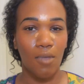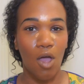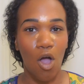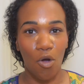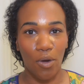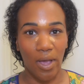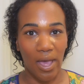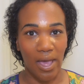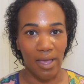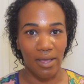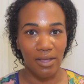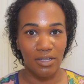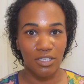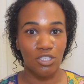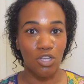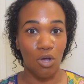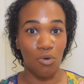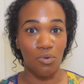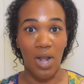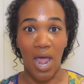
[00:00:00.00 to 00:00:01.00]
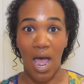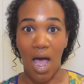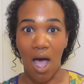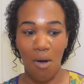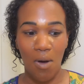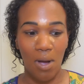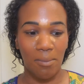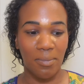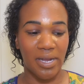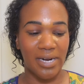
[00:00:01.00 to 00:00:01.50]
Okay, so now
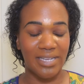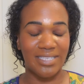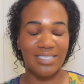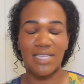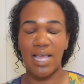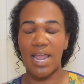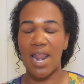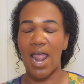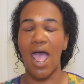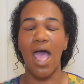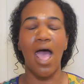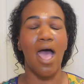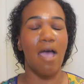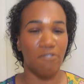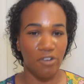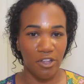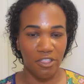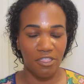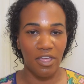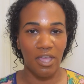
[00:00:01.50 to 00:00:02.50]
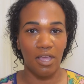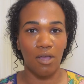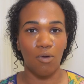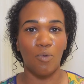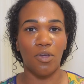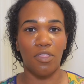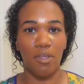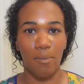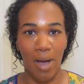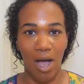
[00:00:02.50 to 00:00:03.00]
I'm gonna set everything
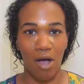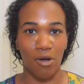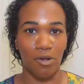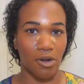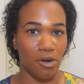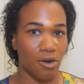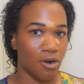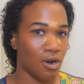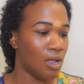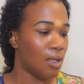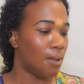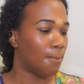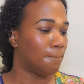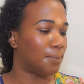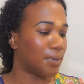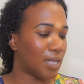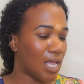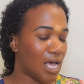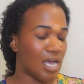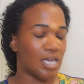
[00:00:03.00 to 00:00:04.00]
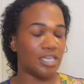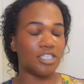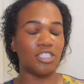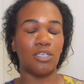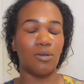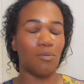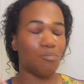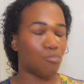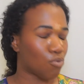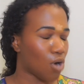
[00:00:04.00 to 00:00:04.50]
with a powder. Blush,
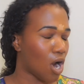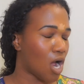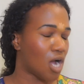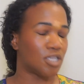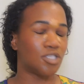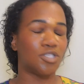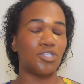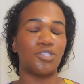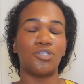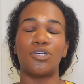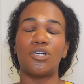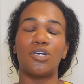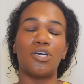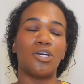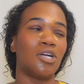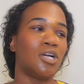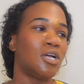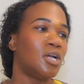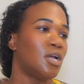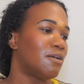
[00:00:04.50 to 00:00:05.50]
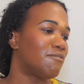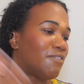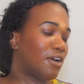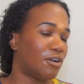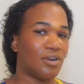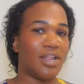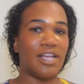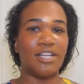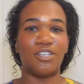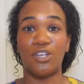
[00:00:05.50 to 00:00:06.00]
bronzer,
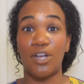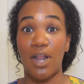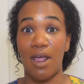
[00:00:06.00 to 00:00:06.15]
foundation,